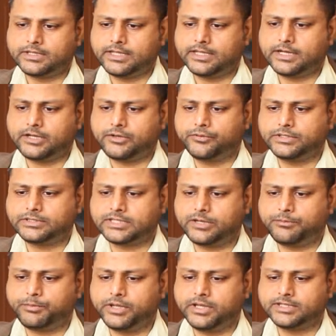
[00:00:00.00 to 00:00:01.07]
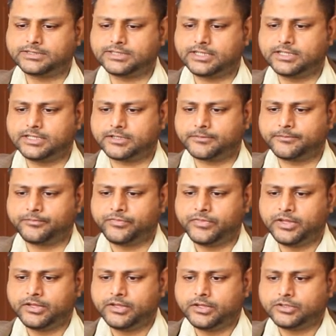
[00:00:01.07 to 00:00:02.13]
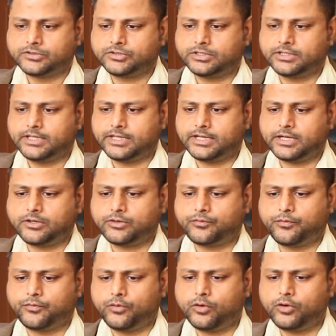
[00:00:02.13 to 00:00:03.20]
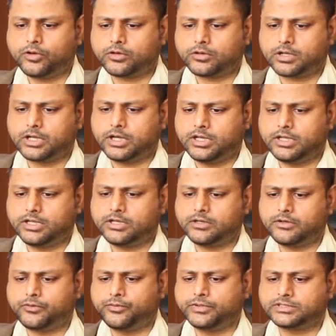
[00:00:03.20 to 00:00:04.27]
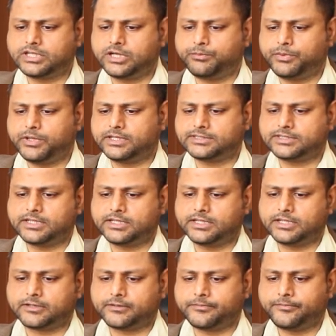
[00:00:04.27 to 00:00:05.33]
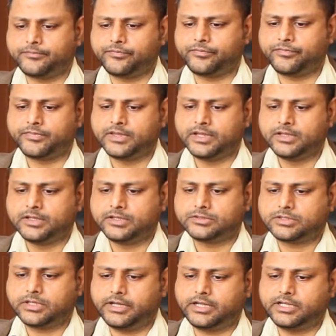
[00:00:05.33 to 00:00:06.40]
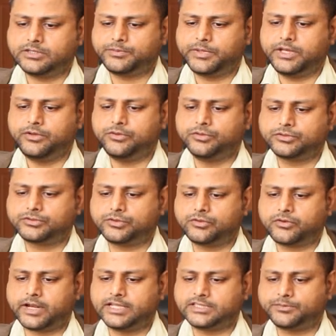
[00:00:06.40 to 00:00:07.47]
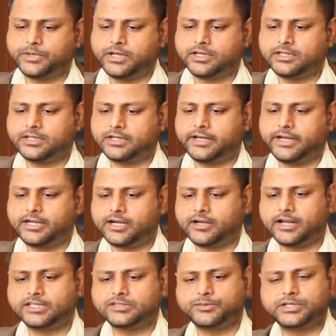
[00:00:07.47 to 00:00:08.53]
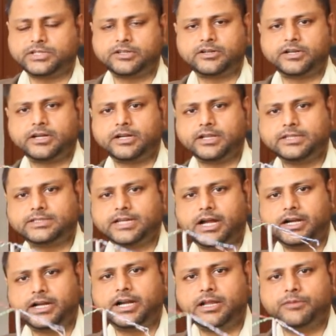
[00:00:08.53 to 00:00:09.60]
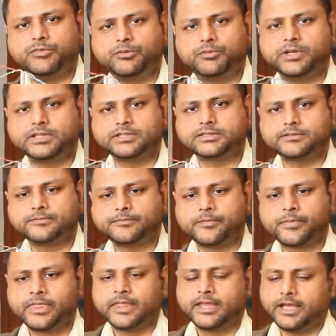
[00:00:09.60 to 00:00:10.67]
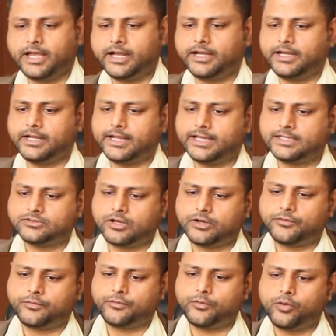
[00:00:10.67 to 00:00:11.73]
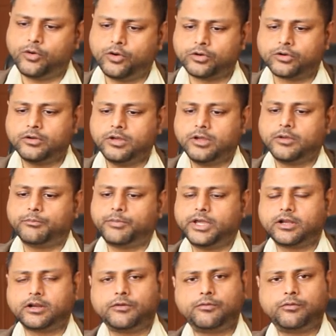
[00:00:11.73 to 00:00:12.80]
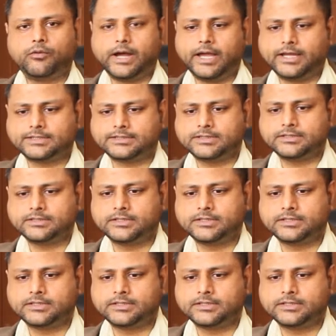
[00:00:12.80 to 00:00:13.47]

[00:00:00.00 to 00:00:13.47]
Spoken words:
there are twisted pairs are there. So there are 4 color twisted pairs are there. So it is being used to transmit, the data transmission rate is 100 Mbps and it has got 4 pair of wires,